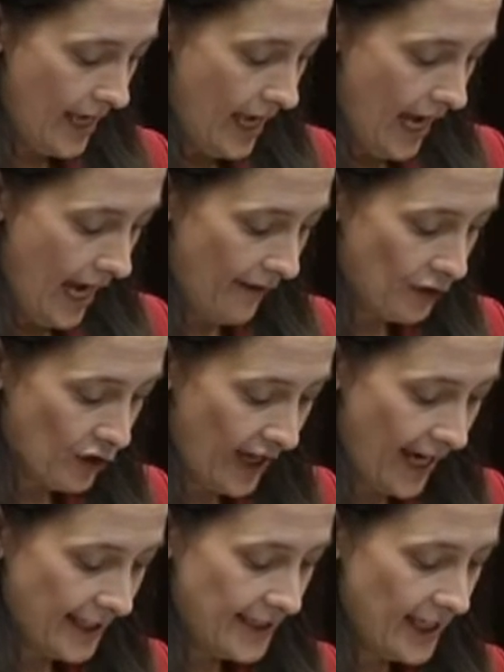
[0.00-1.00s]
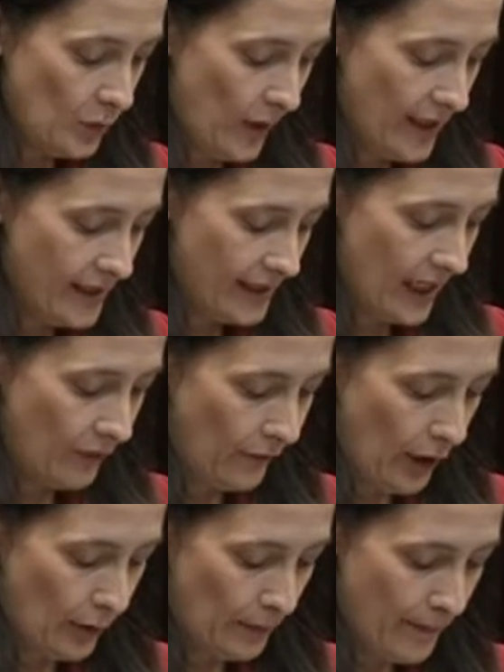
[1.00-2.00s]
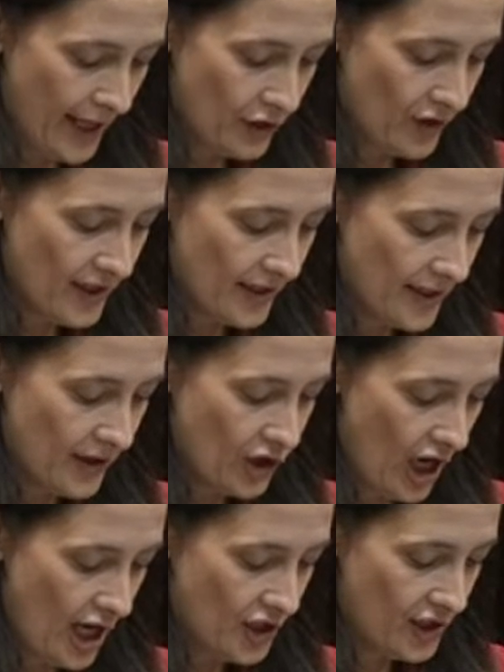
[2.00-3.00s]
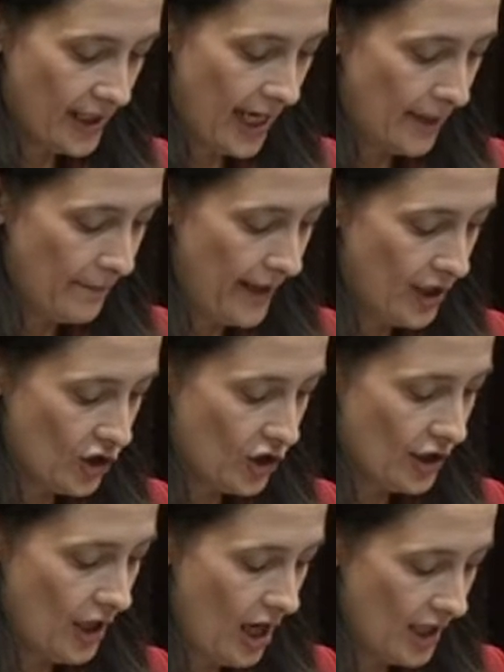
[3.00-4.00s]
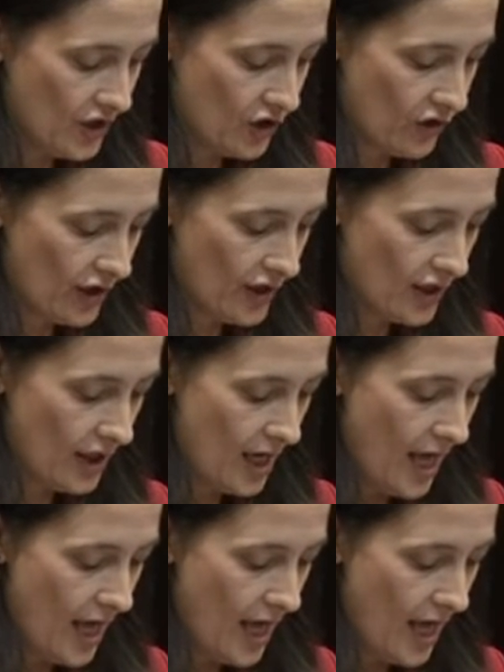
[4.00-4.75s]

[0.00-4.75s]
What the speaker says: After 18 weeks and following Patrick's discharge as an inpatient in Holles Street,